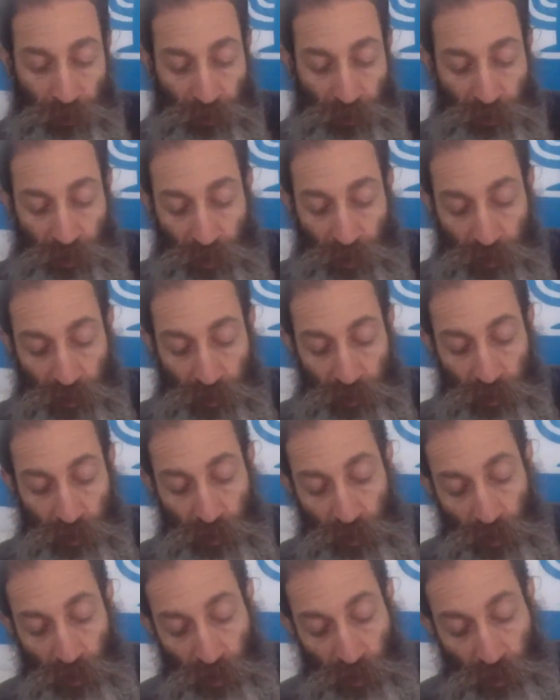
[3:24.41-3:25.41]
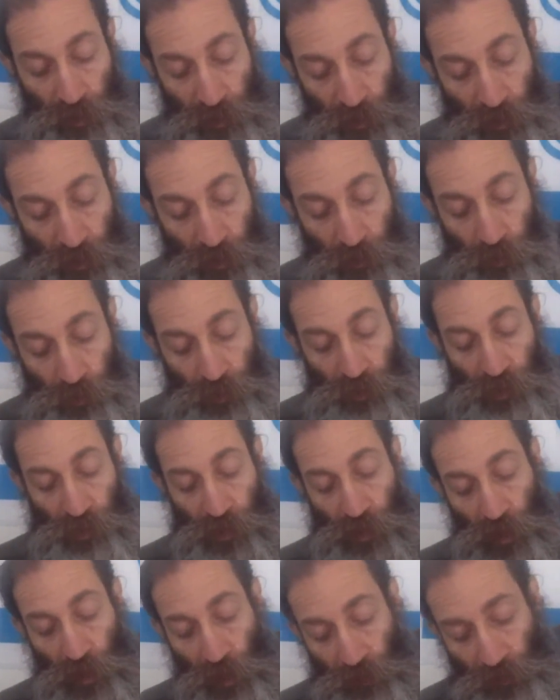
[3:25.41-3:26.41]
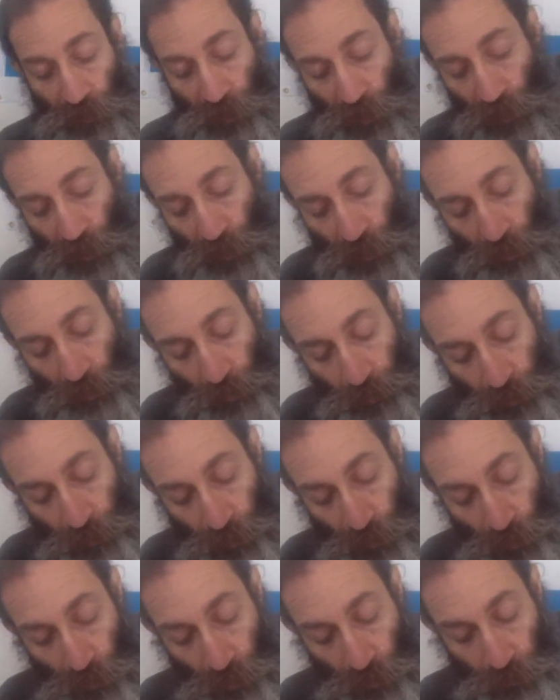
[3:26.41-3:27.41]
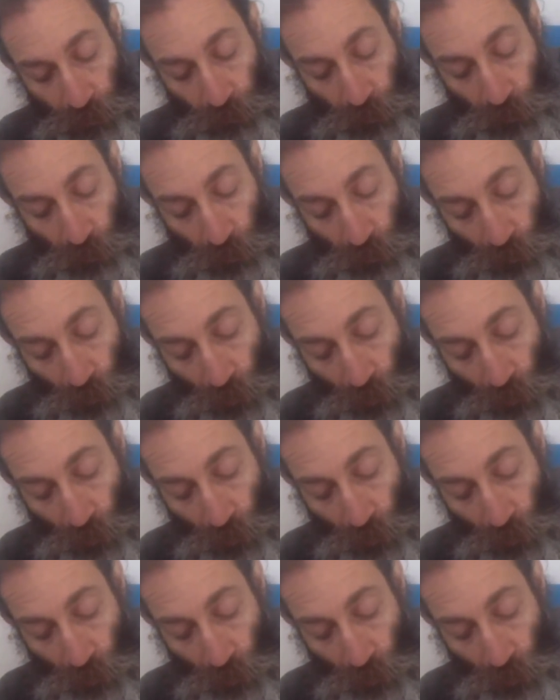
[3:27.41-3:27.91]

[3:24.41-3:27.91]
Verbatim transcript: It says, There was nothing beautiful or